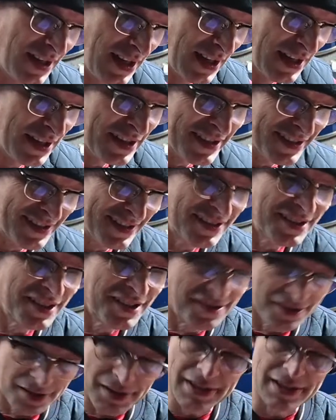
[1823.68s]
and
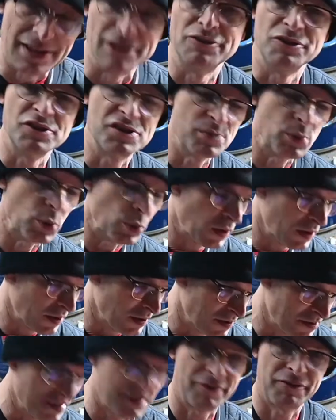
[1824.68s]
desire for small
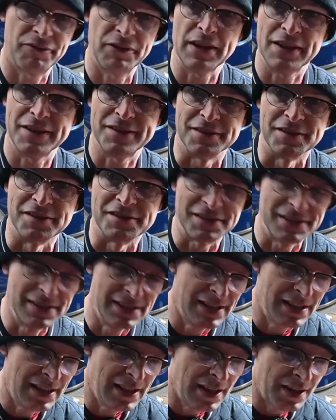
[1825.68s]
cars like Fiestas
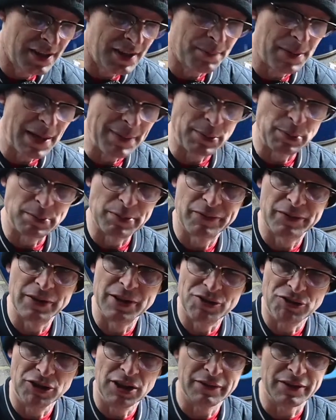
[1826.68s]
that people
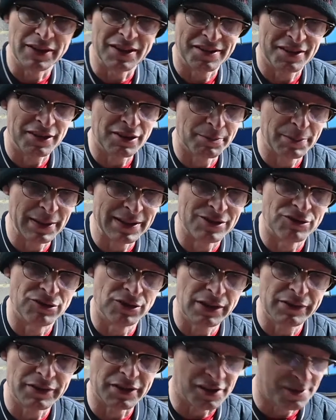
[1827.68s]
prefer driving because they're a better
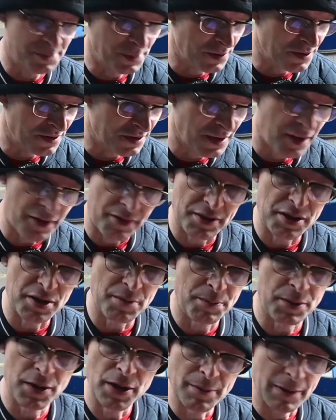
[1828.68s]
driving experience. And then the new
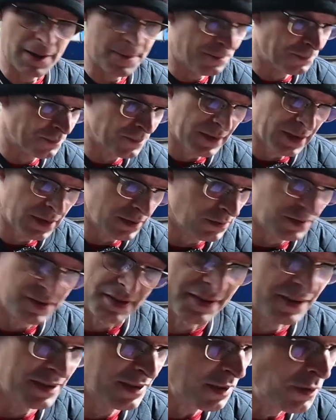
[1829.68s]
Puma, which
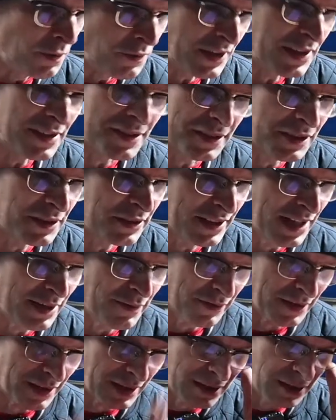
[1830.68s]
I don't think is a good name
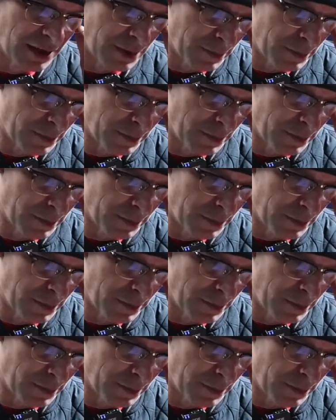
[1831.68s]
for that car